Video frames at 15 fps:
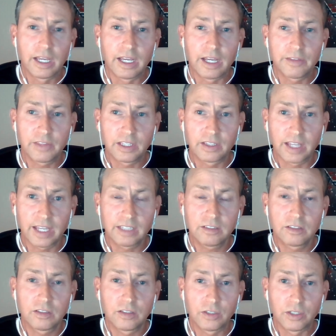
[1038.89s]
I think
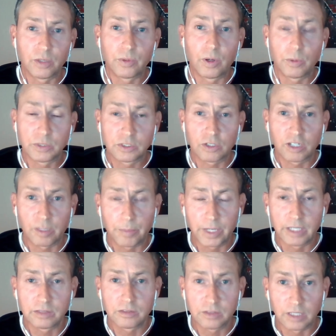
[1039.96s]
that we always talk
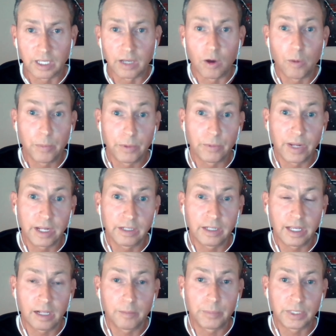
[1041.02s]
about Open RAN
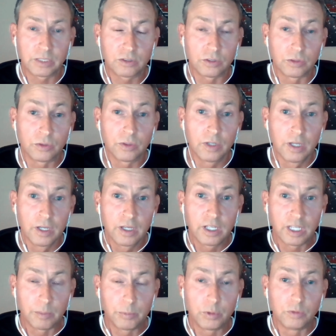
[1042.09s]
helping to
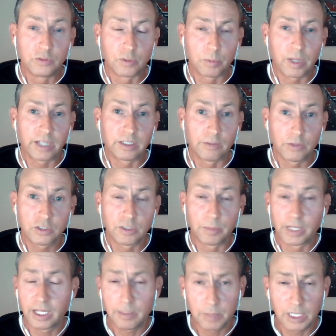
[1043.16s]
improve supply diversity,
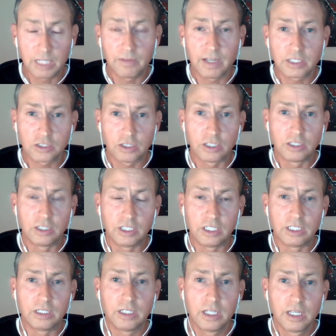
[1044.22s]
but I believe actually
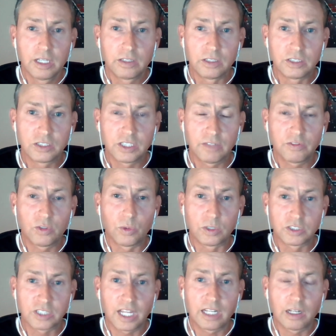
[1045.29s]
the shift
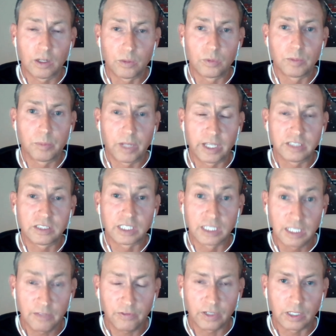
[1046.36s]
towards standalone will play a
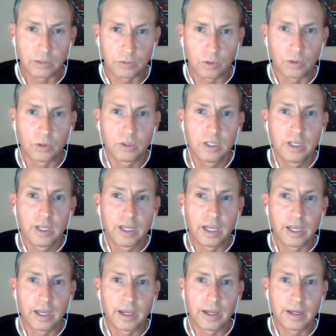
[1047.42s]
significant role,
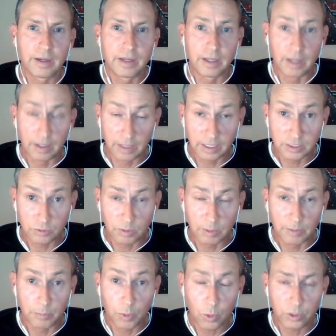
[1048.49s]
an
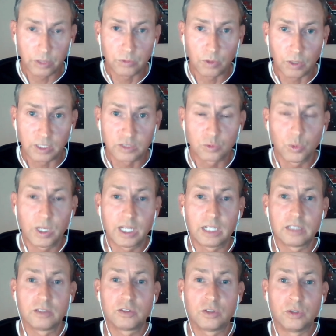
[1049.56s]
extremely important role as
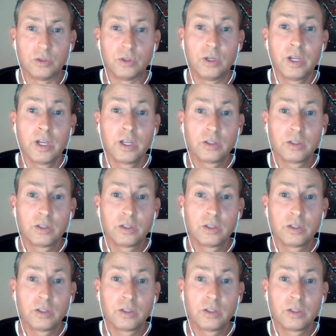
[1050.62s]
well, to